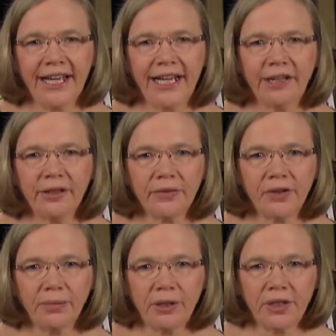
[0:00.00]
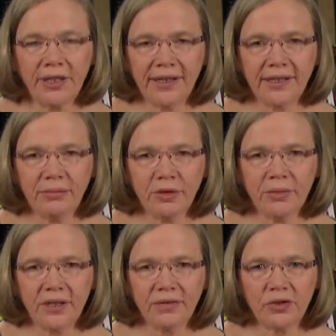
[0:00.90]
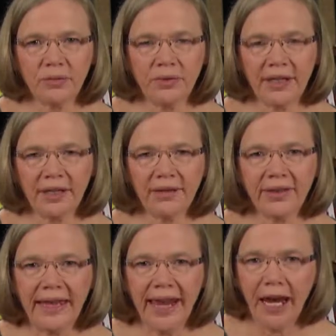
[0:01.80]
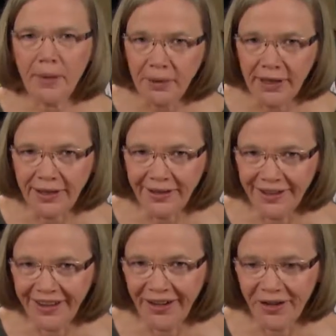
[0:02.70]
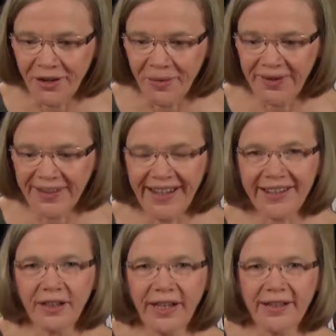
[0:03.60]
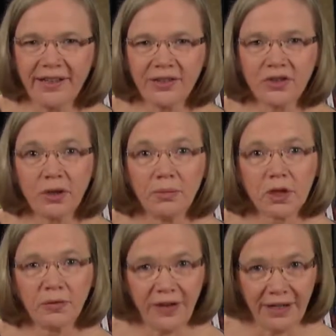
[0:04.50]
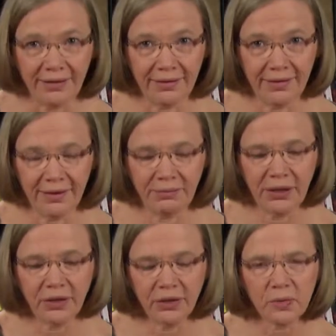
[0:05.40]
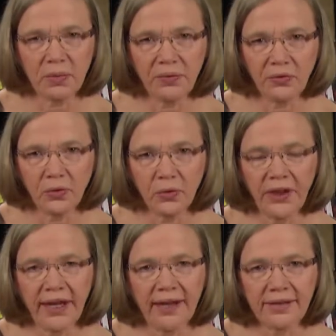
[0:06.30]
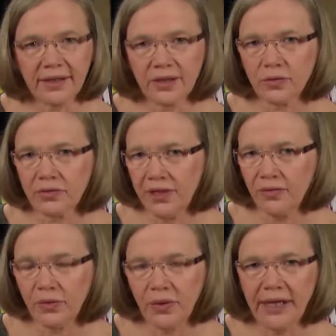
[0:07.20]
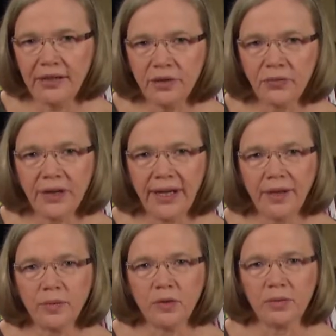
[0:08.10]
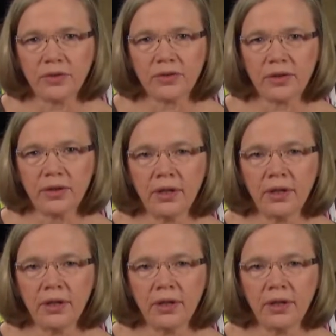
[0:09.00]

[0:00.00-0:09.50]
A lot of home educating moms have told me how happy they are with LLATL, and it is so much fun because before they had 6 or 7 or 8 different language books